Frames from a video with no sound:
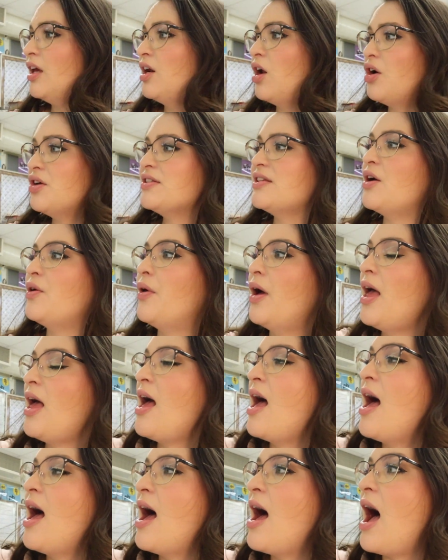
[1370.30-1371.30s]
And also,
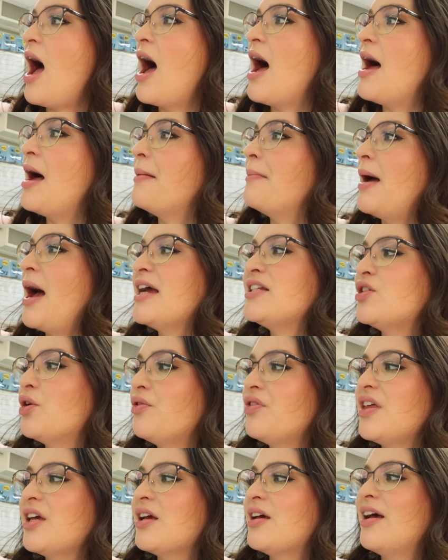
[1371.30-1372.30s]
I
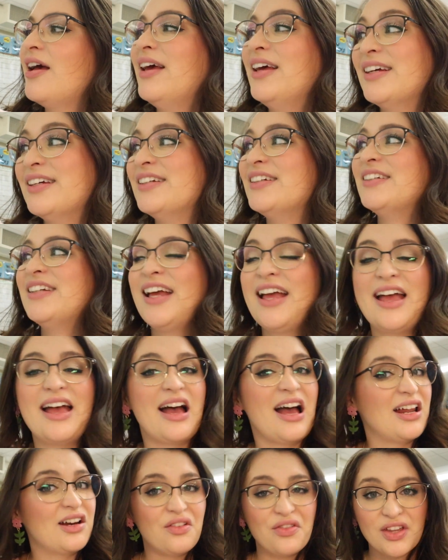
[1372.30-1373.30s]
don't think
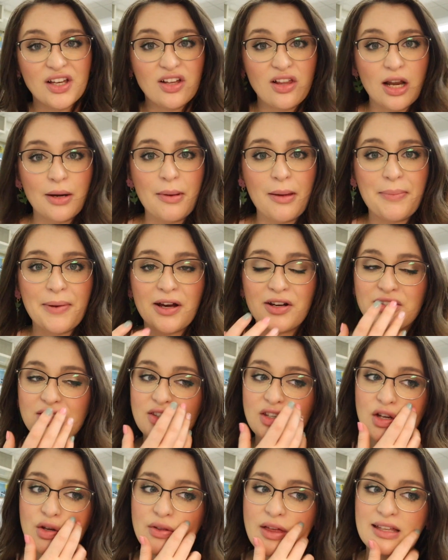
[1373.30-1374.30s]
a lot of my parents
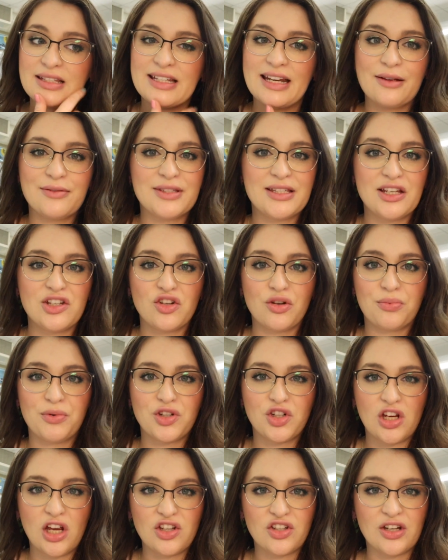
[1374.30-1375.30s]
knew that today was Teacher
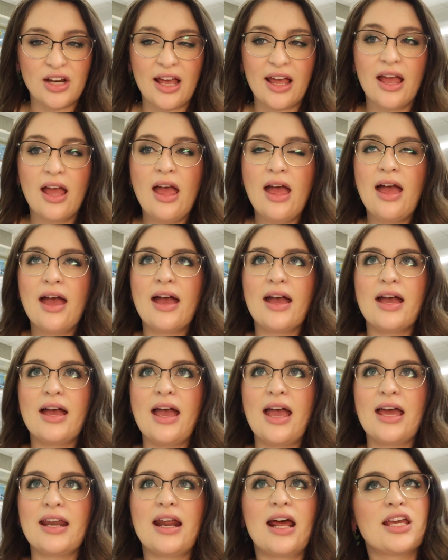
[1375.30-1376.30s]
Appreciation Day,
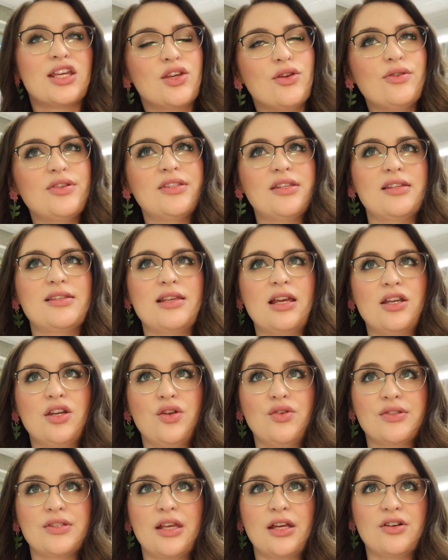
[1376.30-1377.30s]
and I used to send
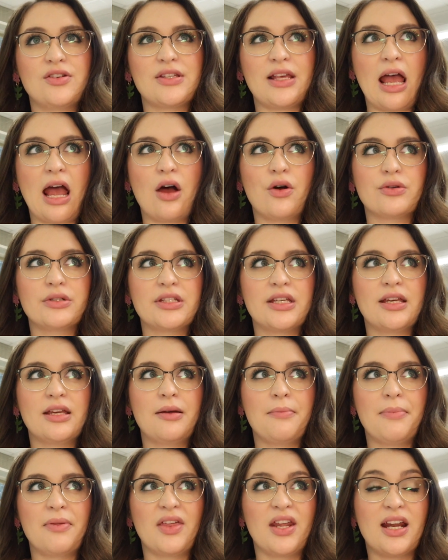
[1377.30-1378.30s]
newsletters out,
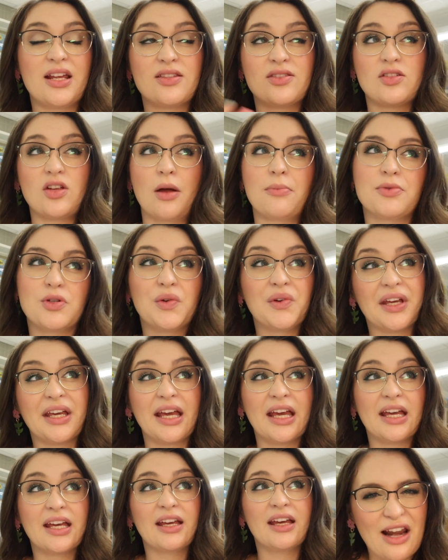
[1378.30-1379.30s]
but then I stopped doing
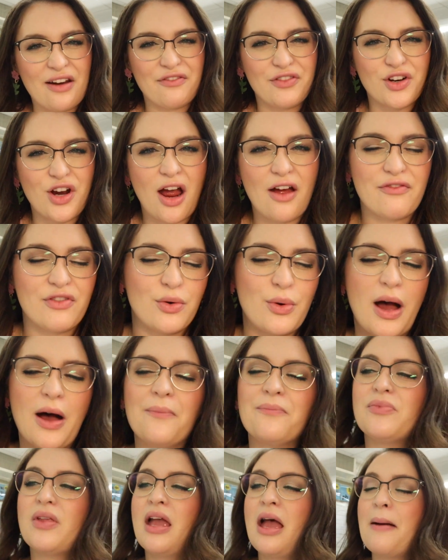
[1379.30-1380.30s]
it, kind of forgot for a while.